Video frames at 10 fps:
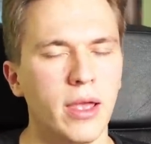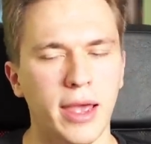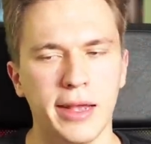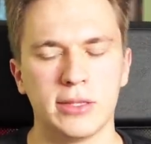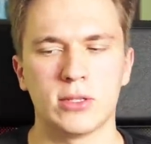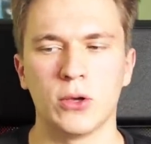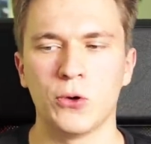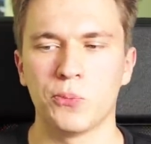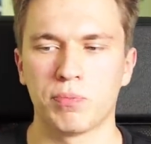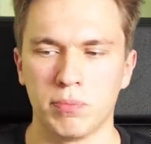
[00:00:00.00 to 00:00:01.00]
And
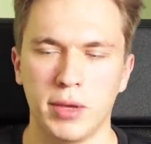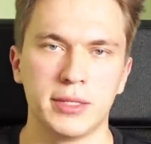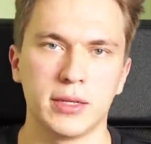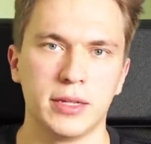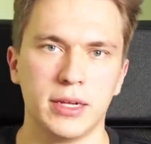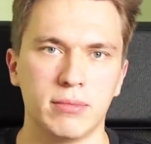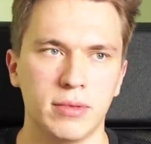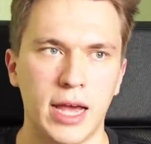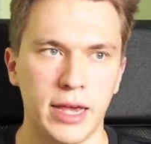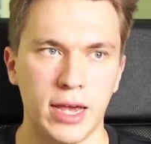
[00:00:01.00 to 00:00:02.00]
so basically,
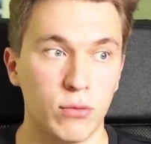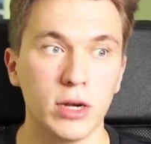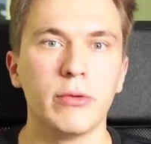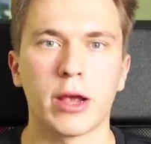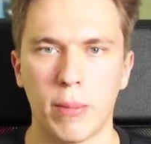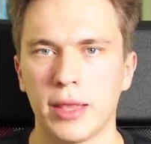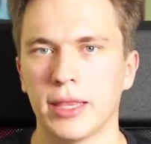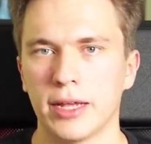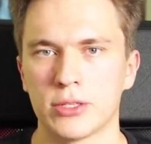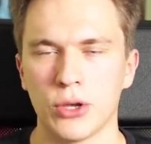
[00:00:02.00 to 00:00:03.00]
I really recommend
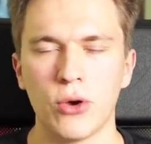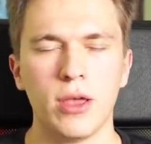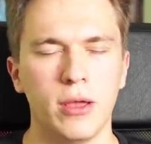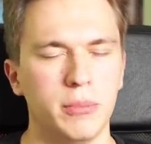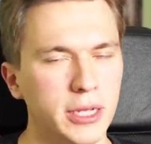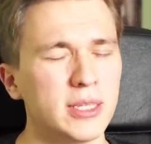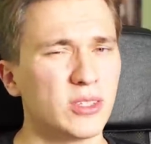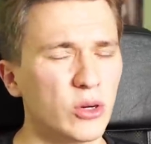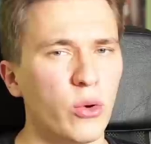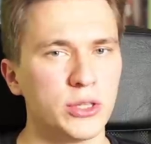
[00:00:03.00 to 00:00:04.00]
that. So playsets
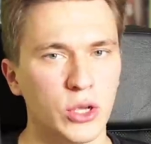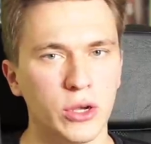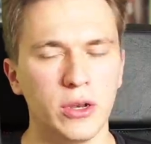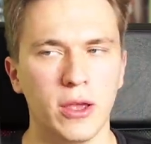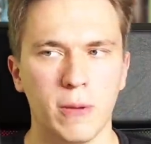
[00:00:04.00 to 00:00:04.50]
are always good.